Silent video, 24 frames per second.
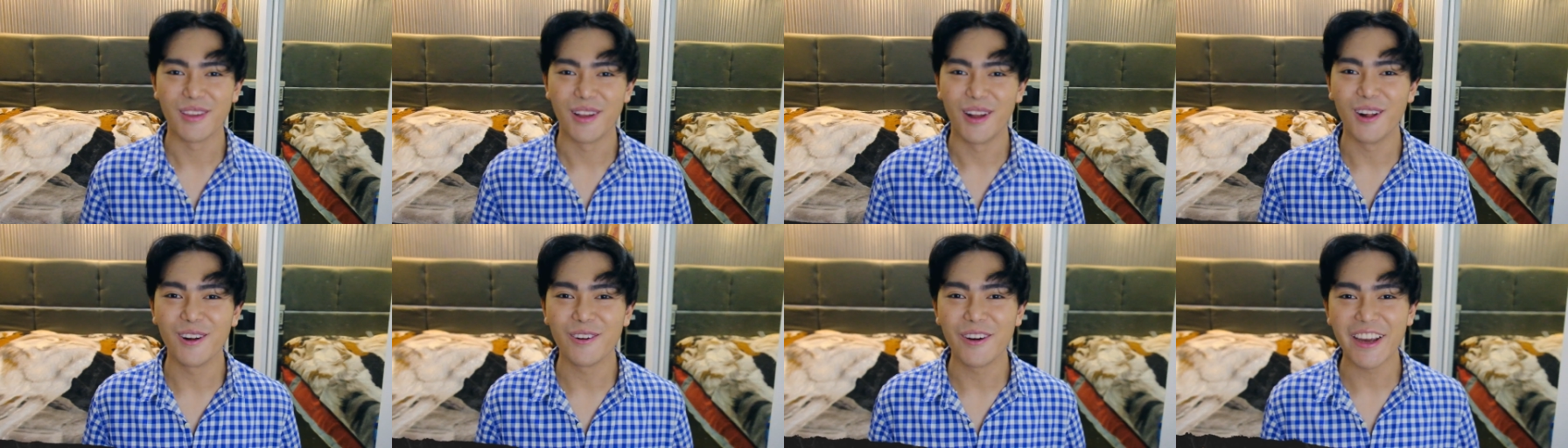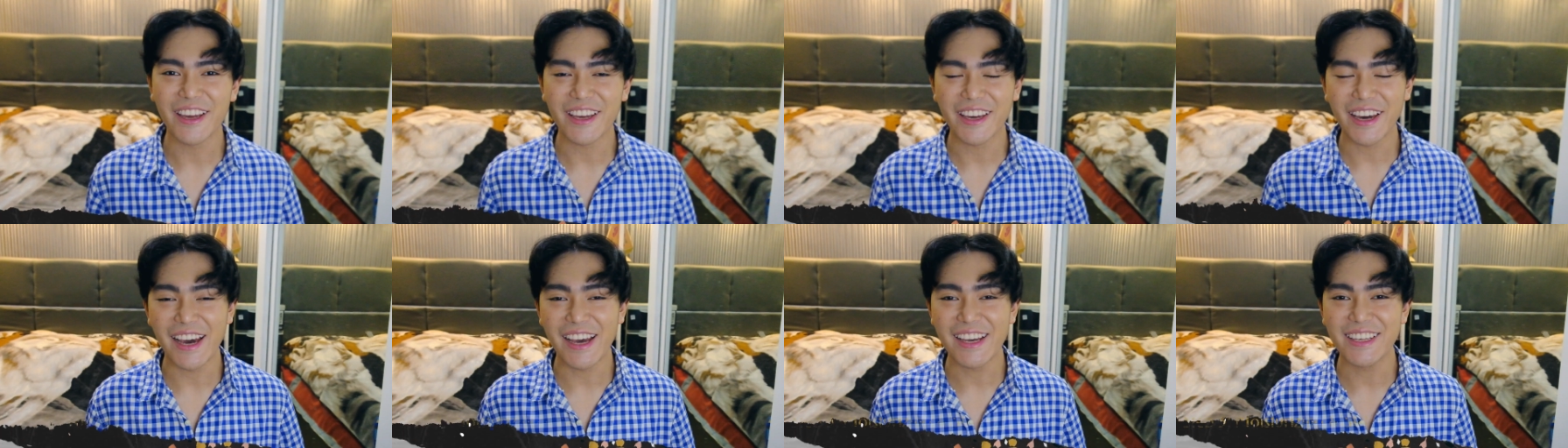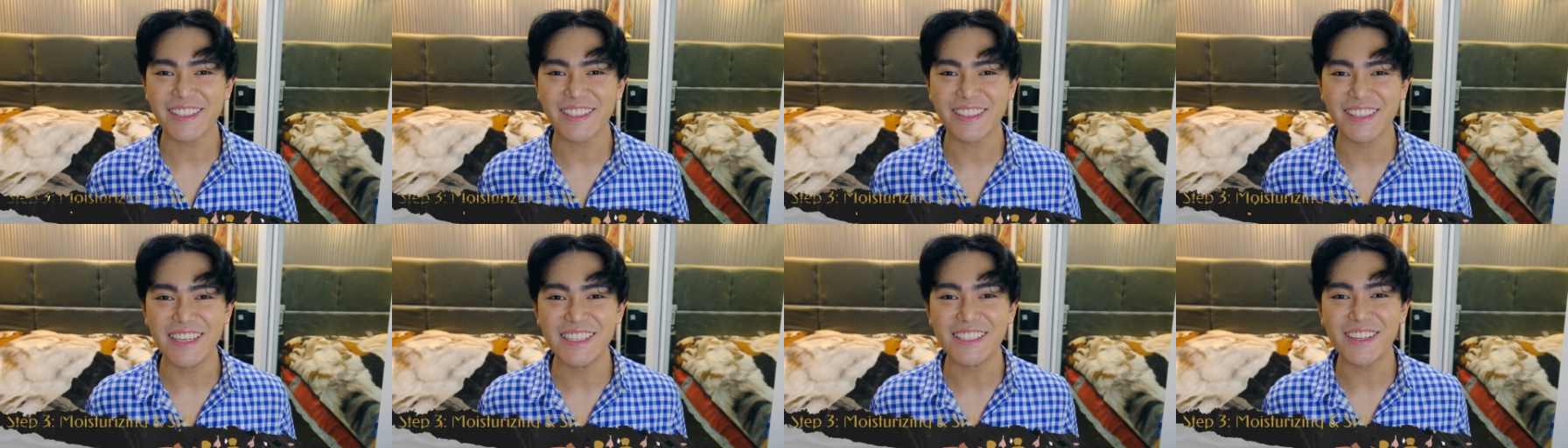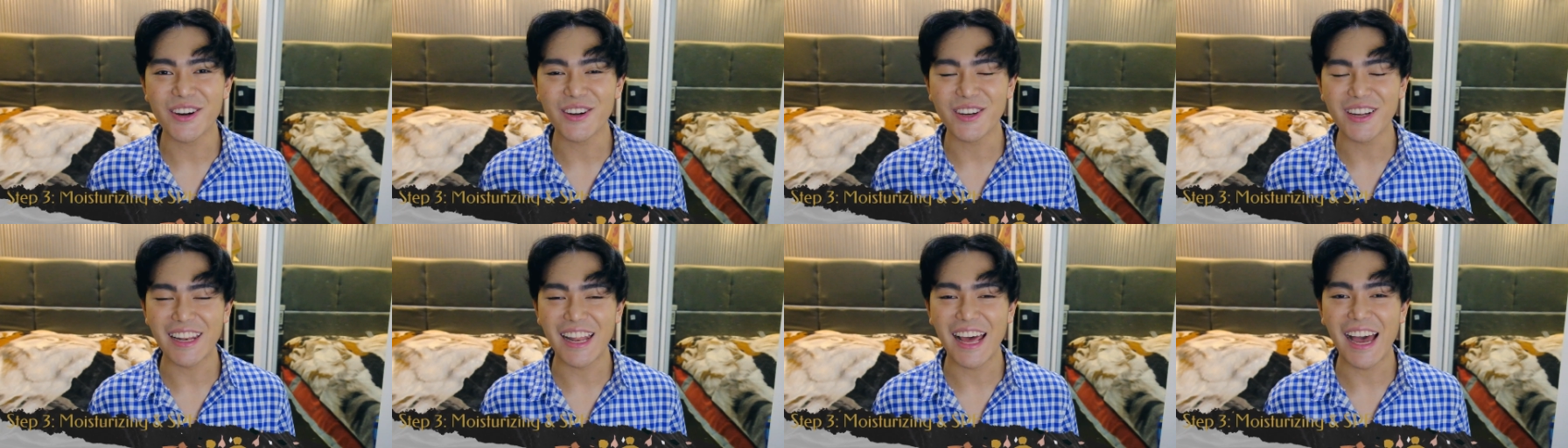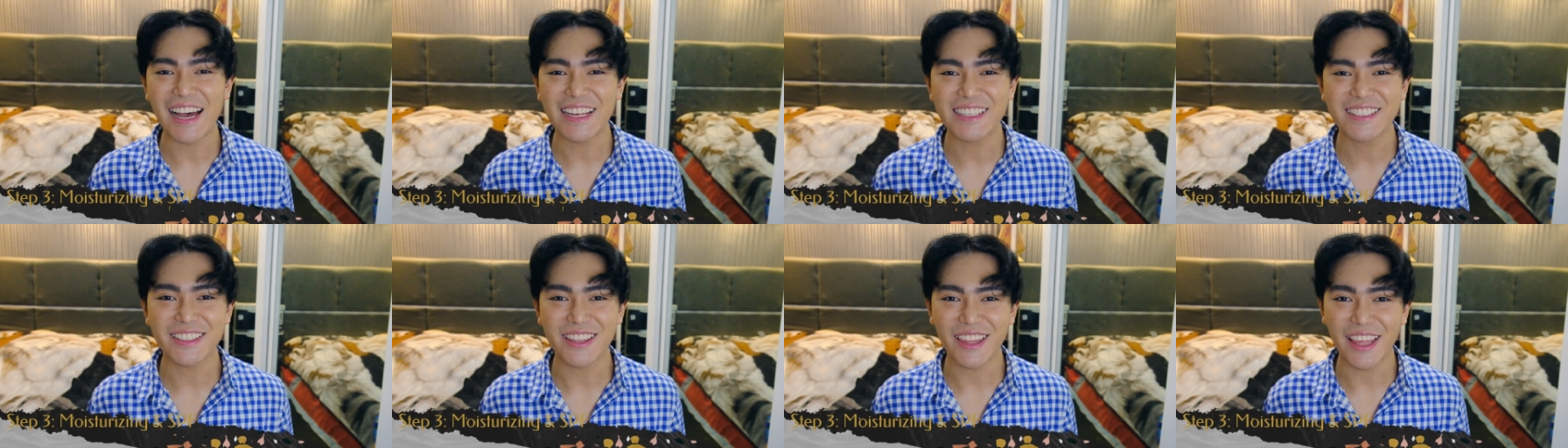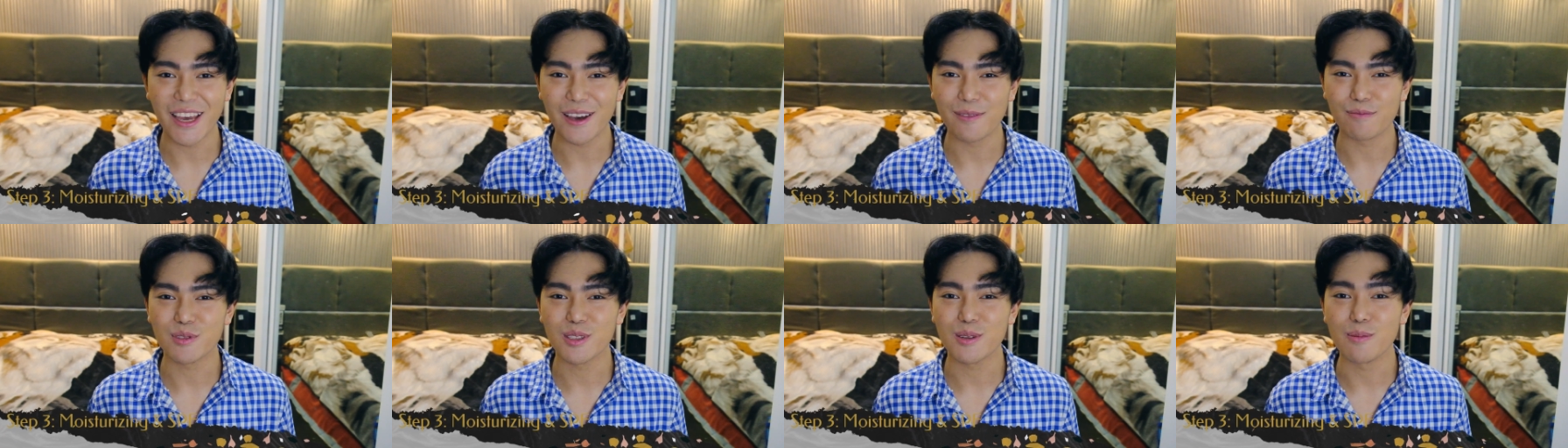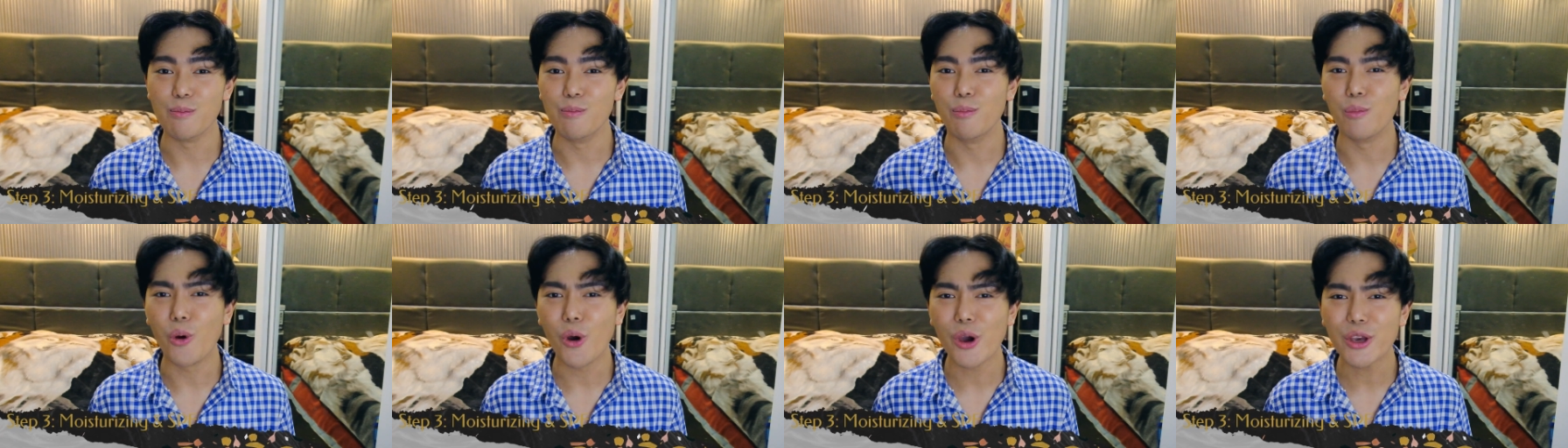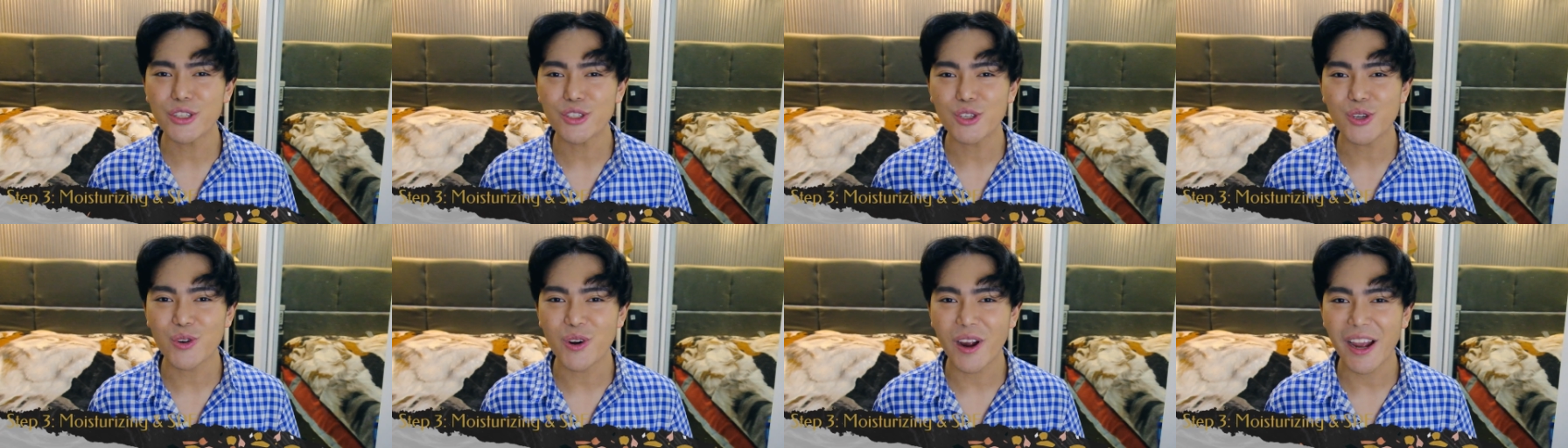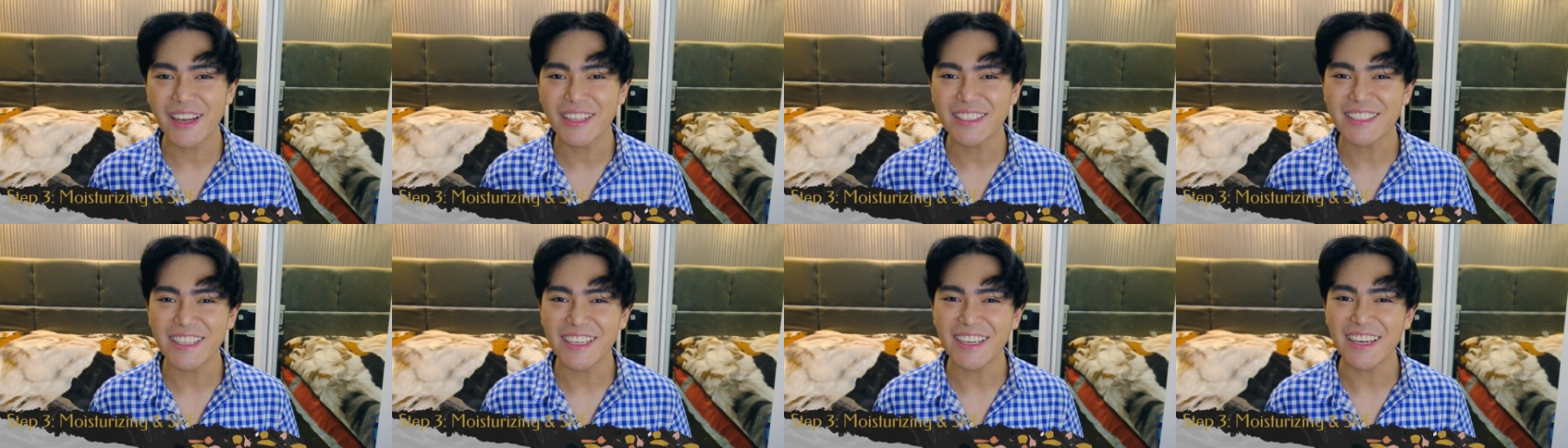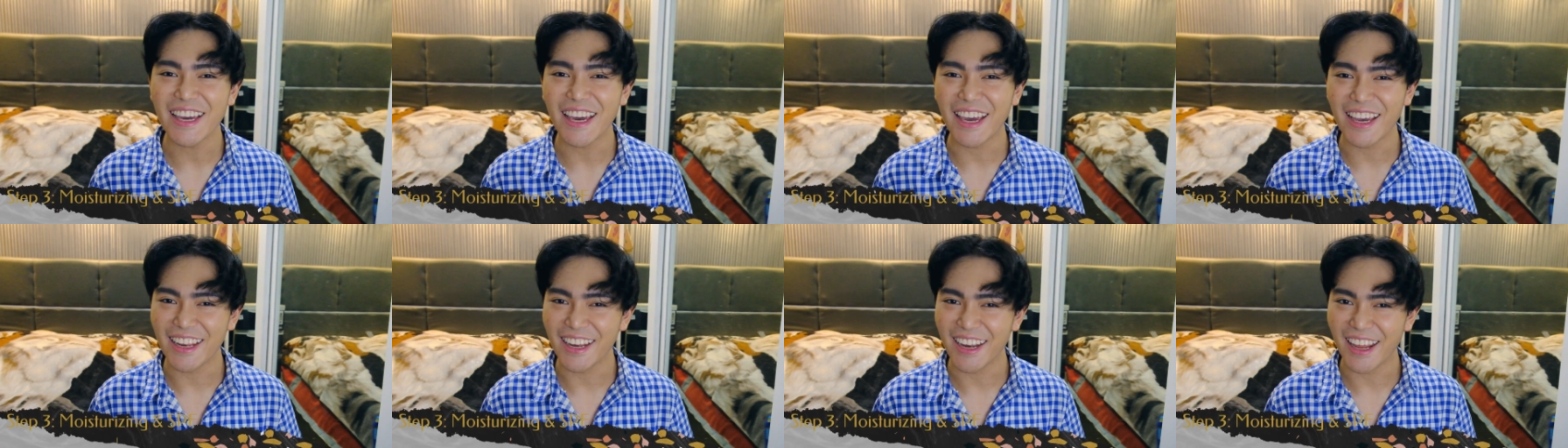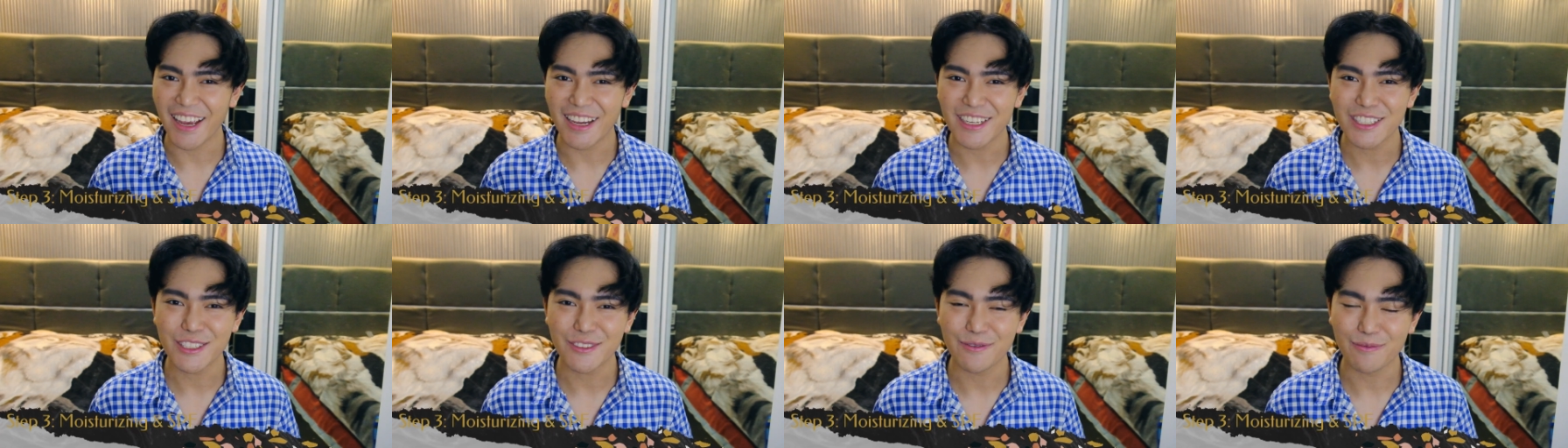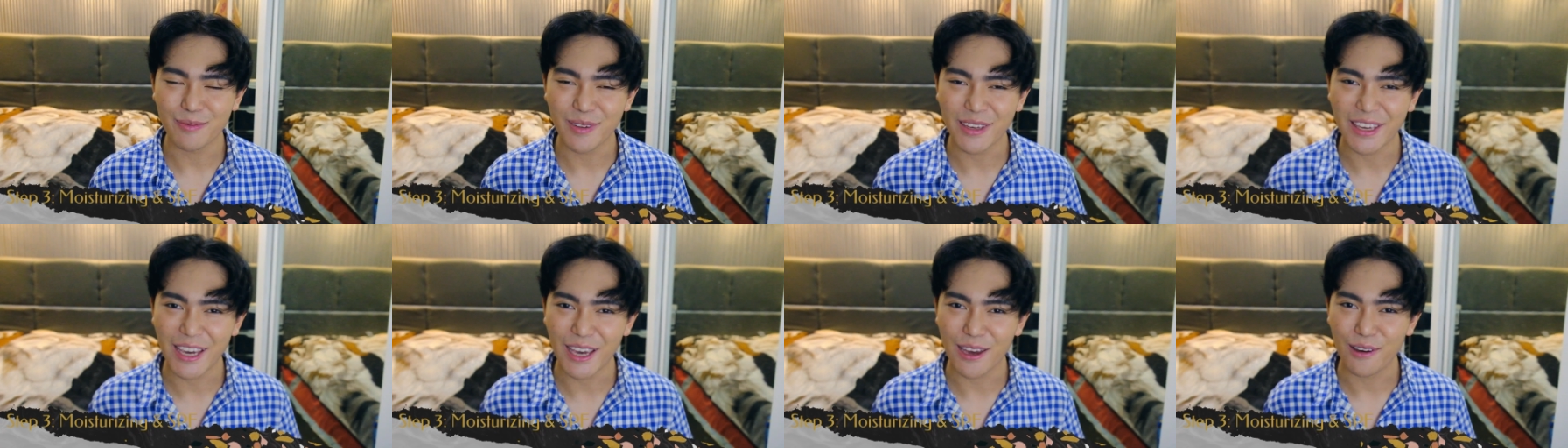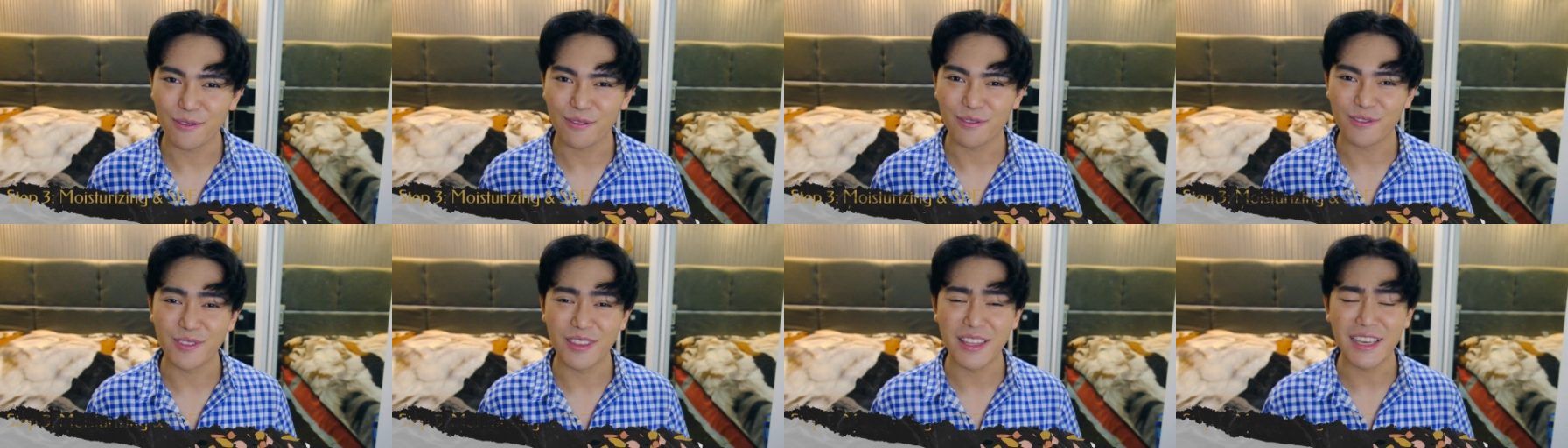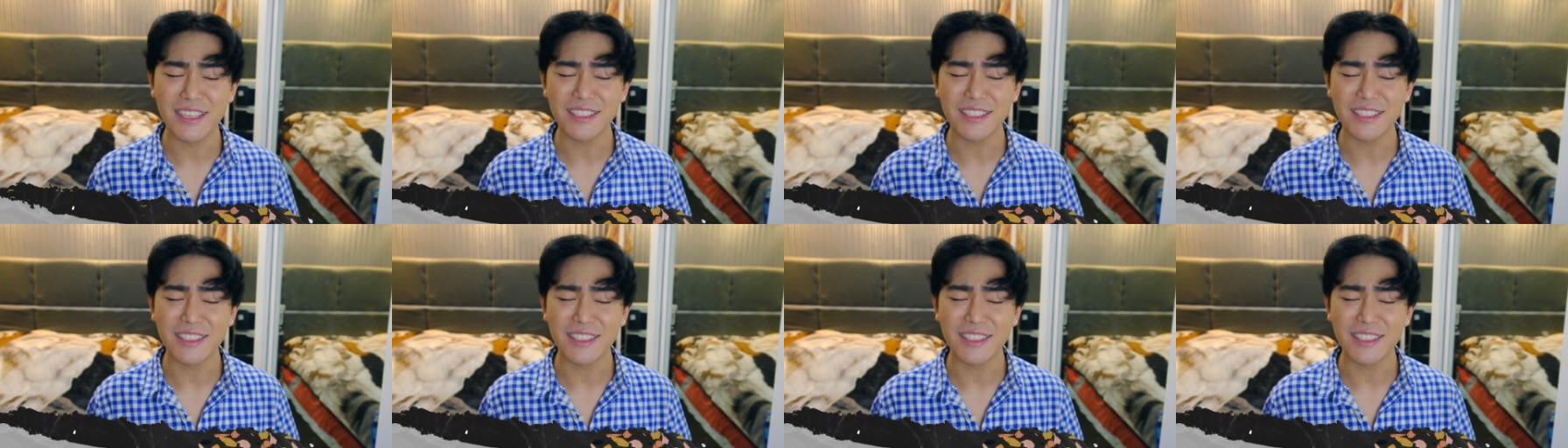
Alright guys, these are the last steps: moisturizing and SPF.